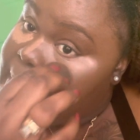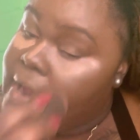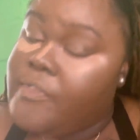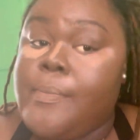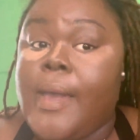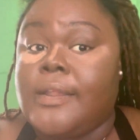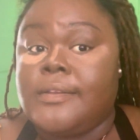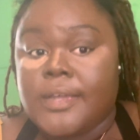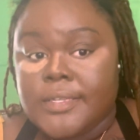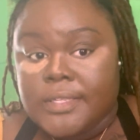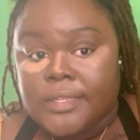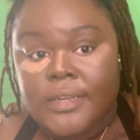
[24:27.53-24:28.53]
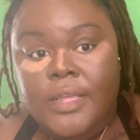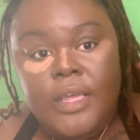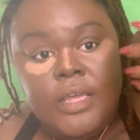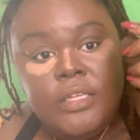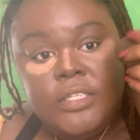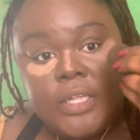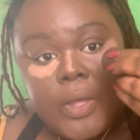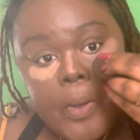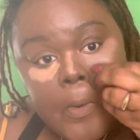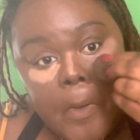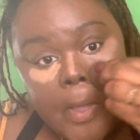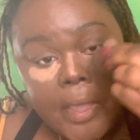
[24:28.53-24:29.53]
everybody doesn't.
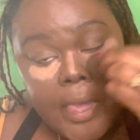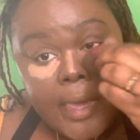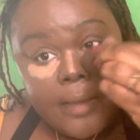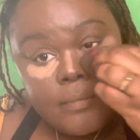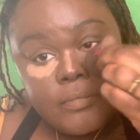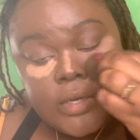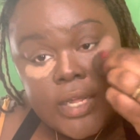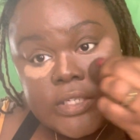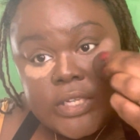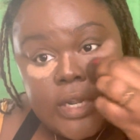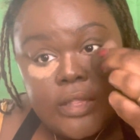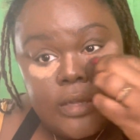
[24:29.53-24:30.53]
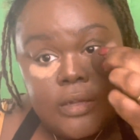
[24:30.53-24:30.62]
So yeah, that's another